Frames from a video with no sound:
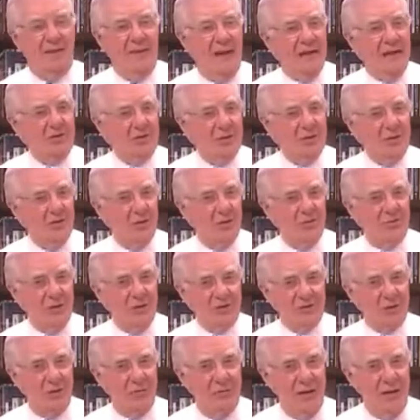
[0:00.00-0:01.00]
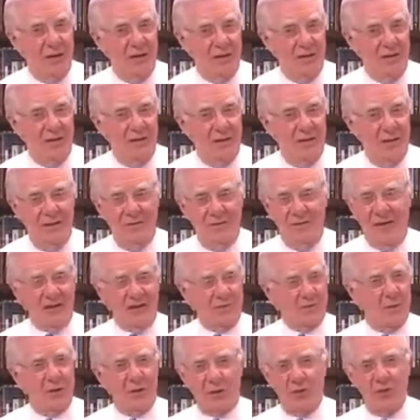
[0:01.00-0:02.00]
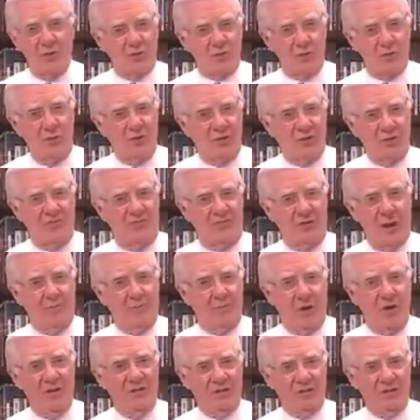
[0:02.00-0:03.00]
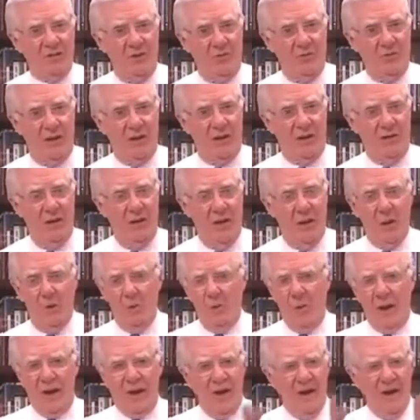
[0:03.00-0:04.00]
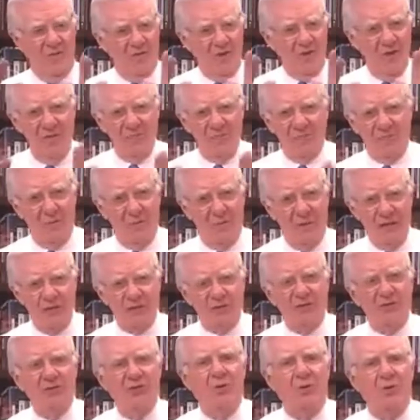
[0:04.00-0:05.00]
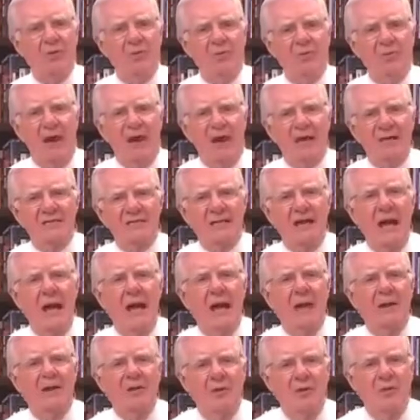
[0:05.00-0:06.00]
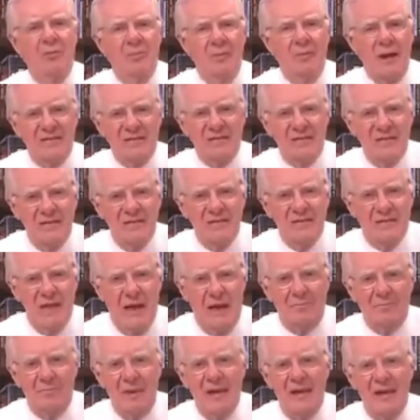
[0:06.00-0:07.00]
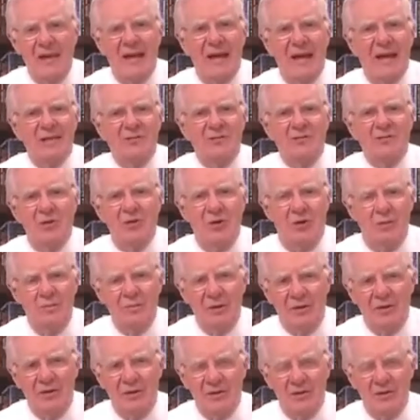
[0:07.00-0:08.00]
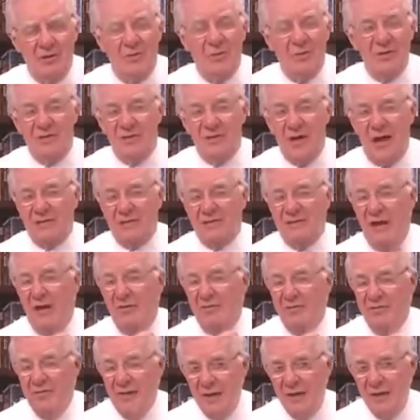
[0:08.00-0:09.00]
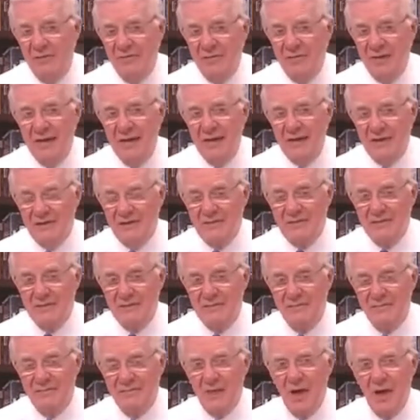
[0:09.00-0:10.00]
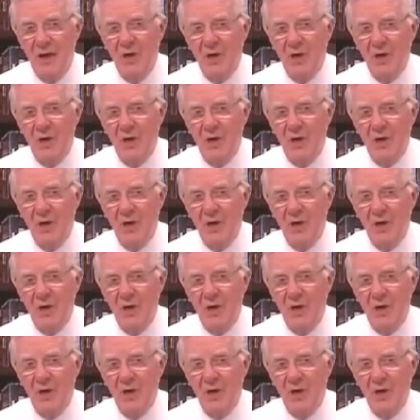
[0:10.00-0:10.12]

And that's the universal mind. That's what controls the vibration you're in. Whatever information you impress, you must accept. It has no ability to reject. Now, think of this.